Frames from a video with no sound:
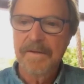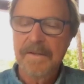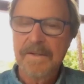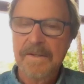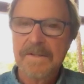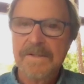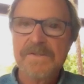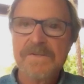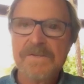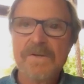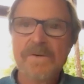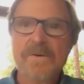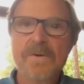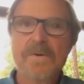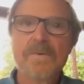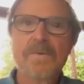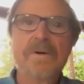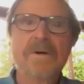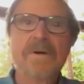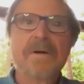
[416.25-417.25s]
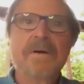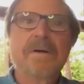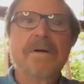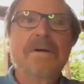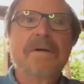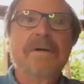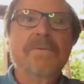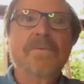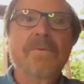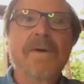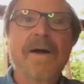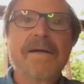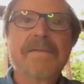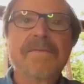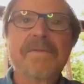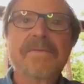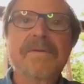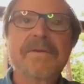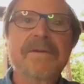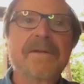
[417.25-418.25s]
So
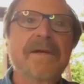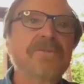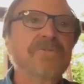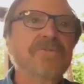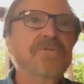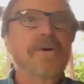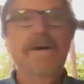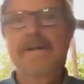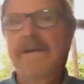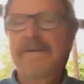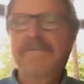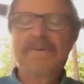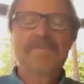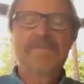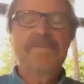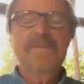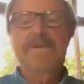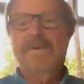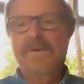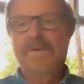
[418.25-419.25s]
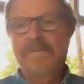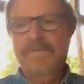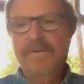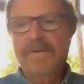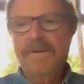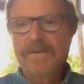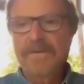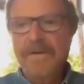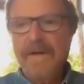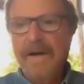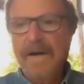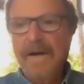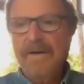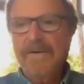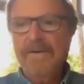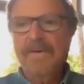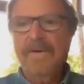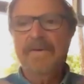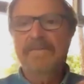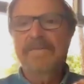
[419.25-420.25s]
rather than trying to have everything all figured
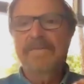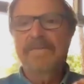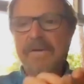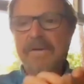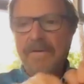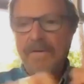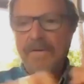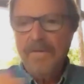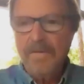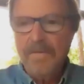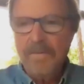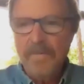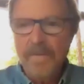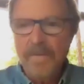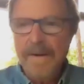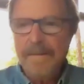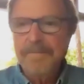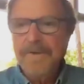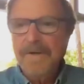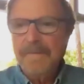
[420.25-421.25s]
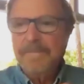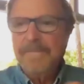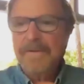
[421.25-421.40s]
out, everything all wrapped up in a